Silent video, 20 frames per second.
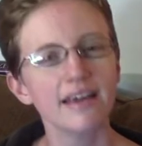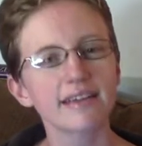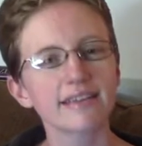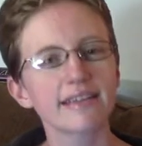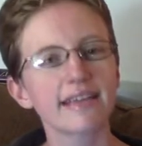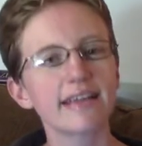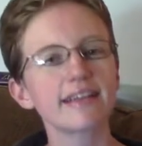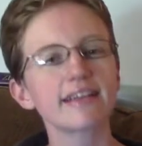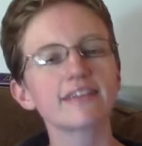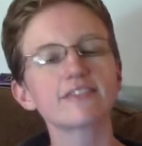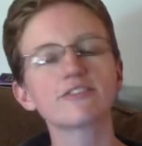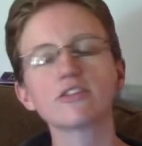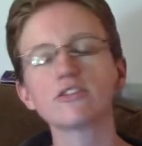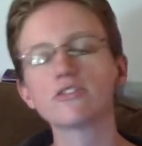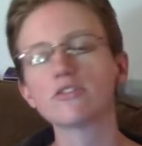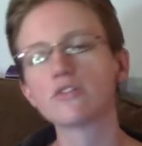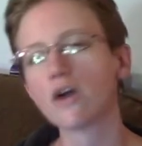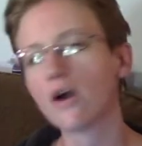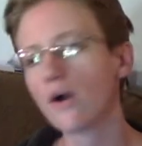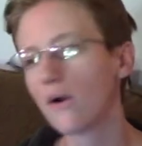getting to
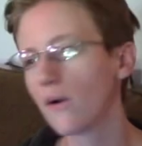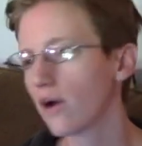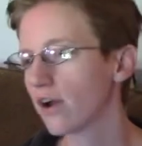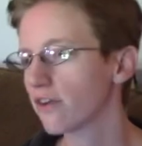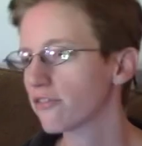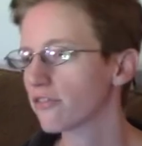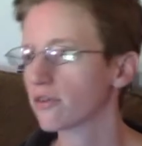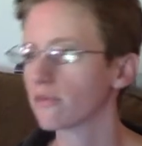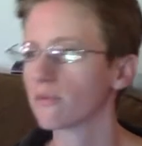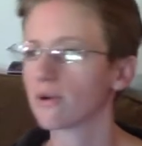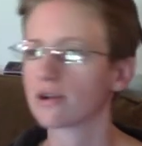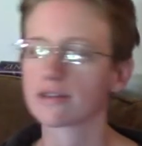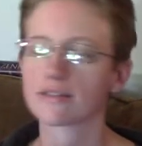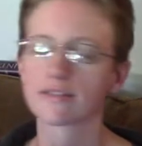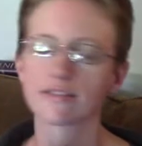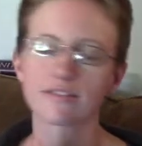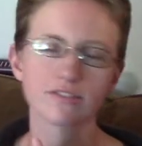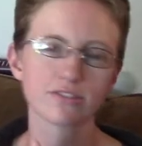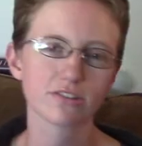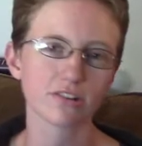know everyone in
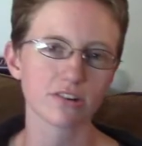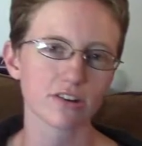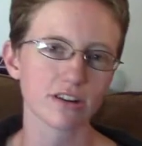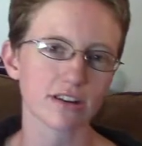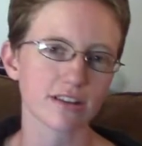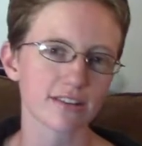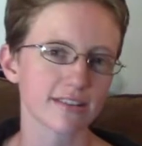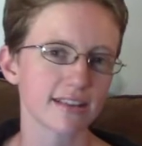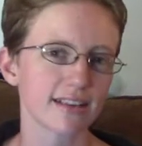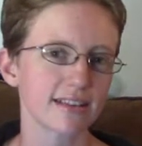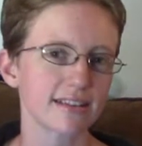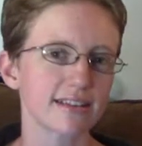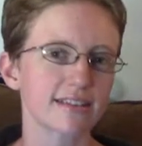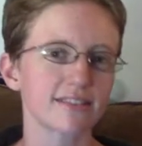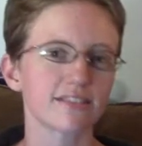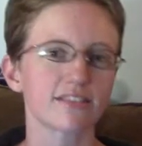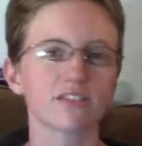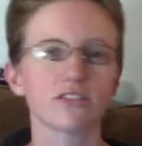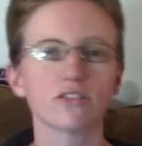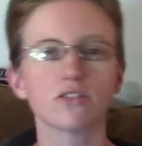the circus,
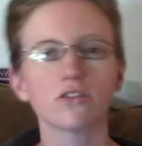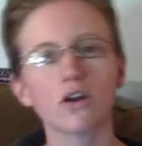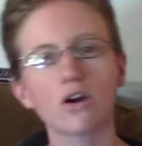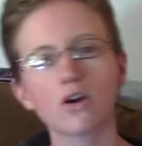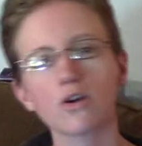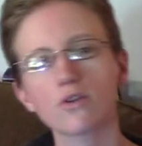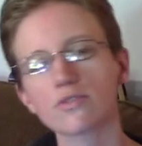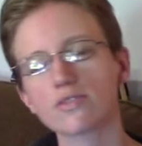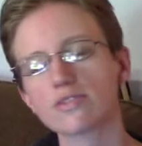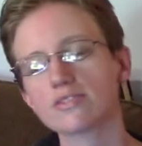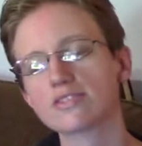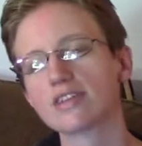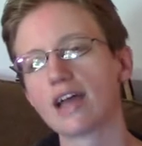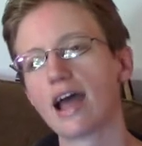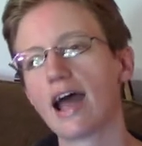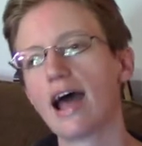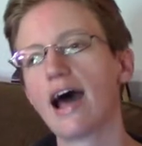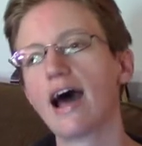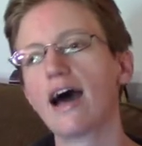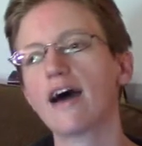getting to know the
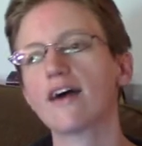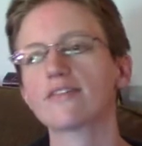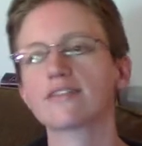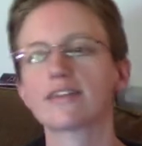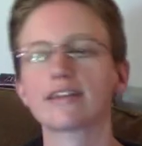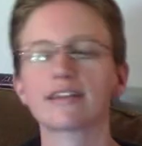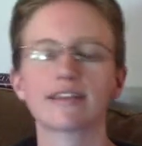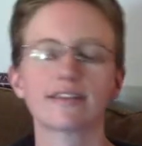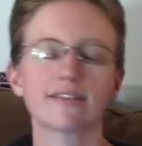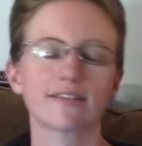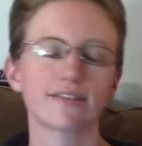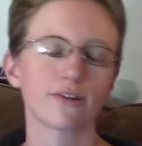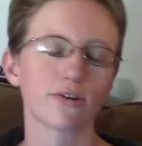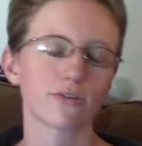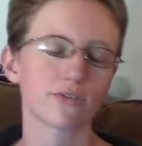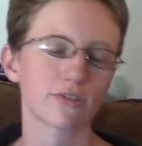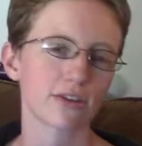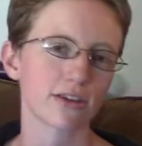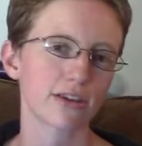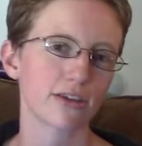town, getting to
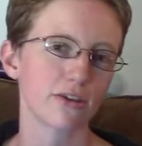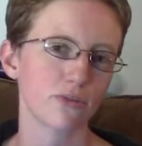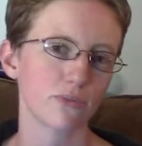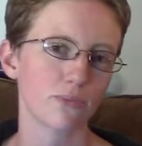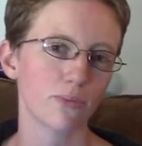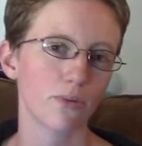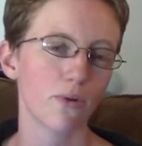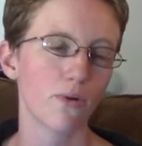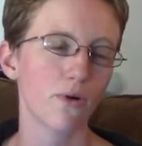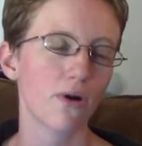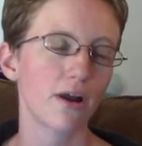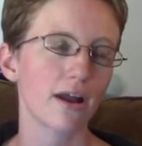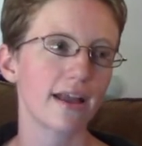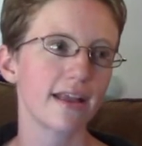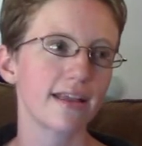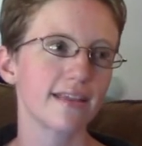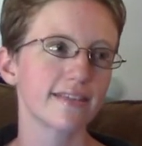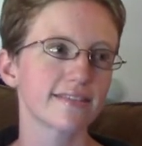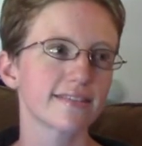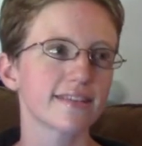know the cute
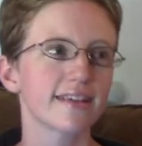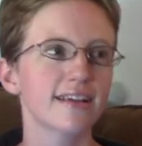boys,